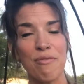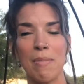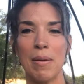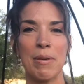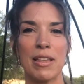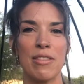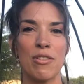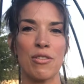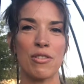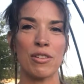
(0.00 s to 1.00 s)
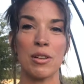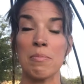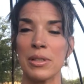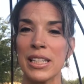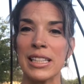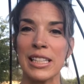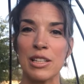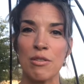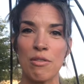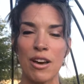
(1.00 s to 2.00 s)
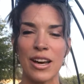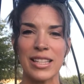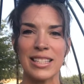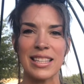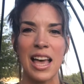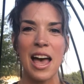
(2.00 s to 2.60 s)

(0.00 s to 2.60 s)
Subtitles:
Maybe they're completely new thoughts.